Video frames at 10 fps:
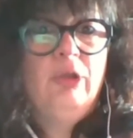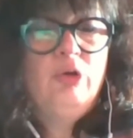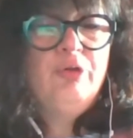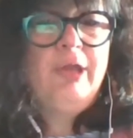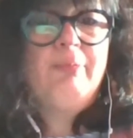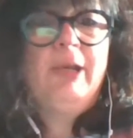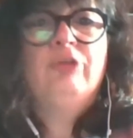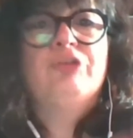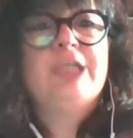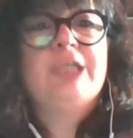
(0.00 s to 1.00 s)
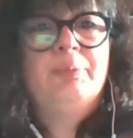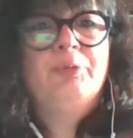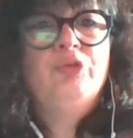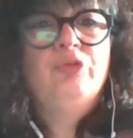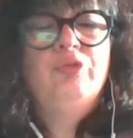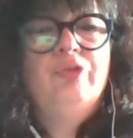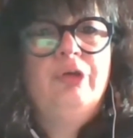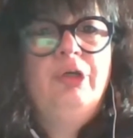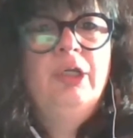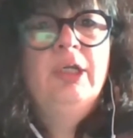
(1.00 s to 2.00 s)
co-directors and the
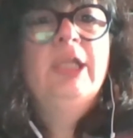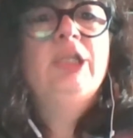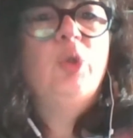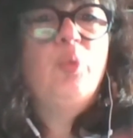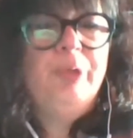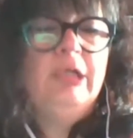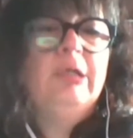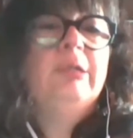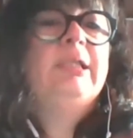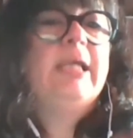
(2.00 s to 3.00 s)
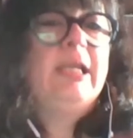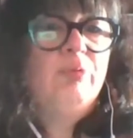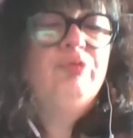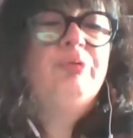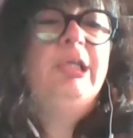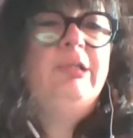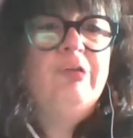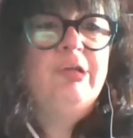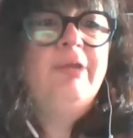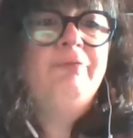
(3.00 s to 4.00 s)
producer, the week that it was
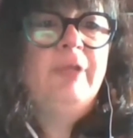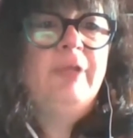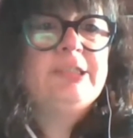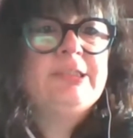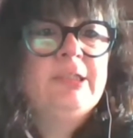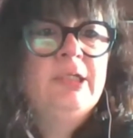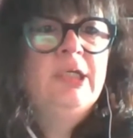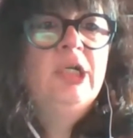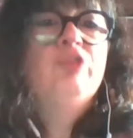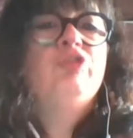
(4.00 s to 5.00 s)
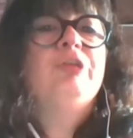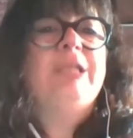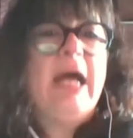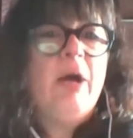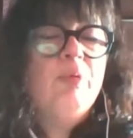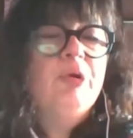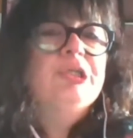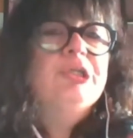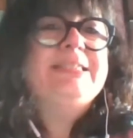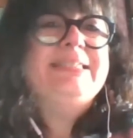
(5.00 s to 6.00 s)
released on Netflix. So that
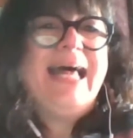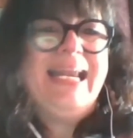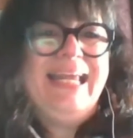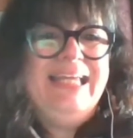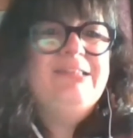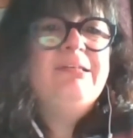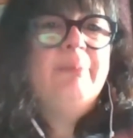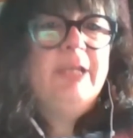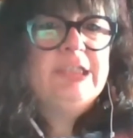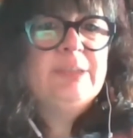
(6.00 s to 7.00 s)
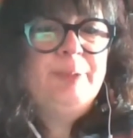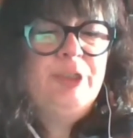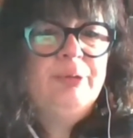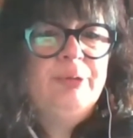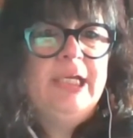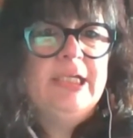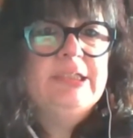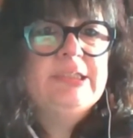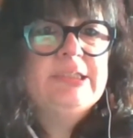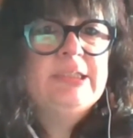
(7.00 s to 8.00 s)
was that intimate
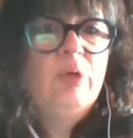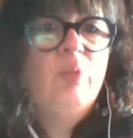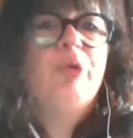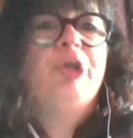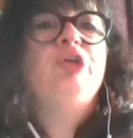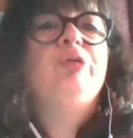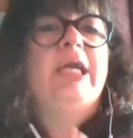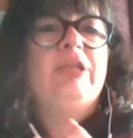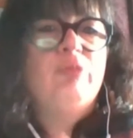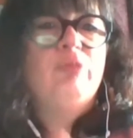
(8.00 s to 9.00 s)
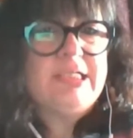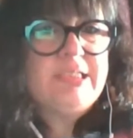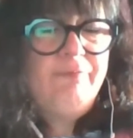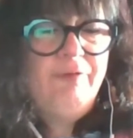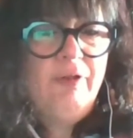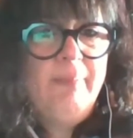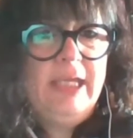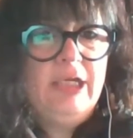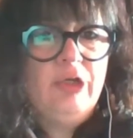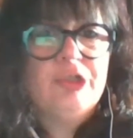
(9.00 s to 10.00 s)
experience where you get to ask the
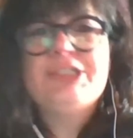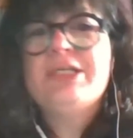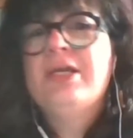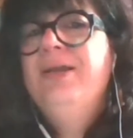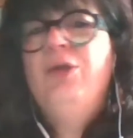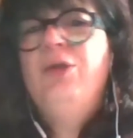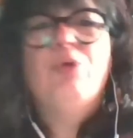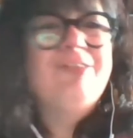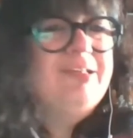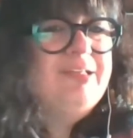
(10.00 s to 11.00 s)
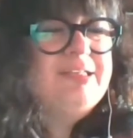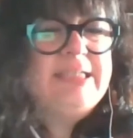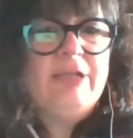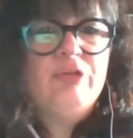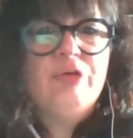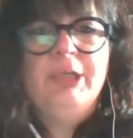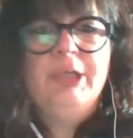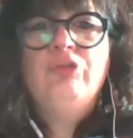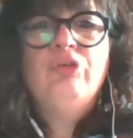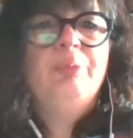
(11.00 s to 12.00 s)
filmmakers. It wasn't the standard
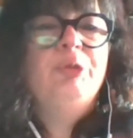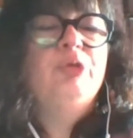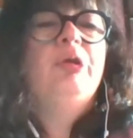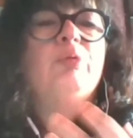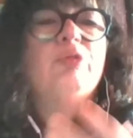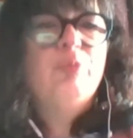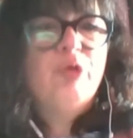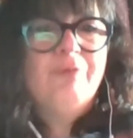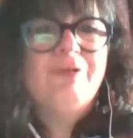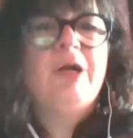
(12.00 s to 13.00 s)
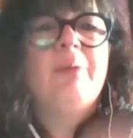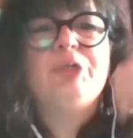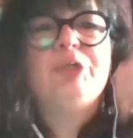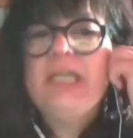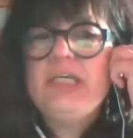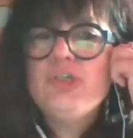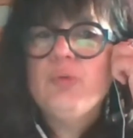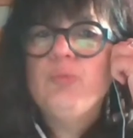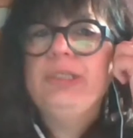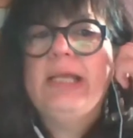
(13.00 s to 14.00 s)
interview. It was more of a
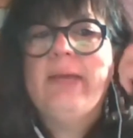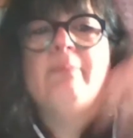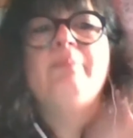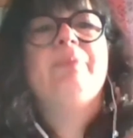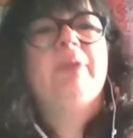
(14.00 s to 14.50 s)
conversation with them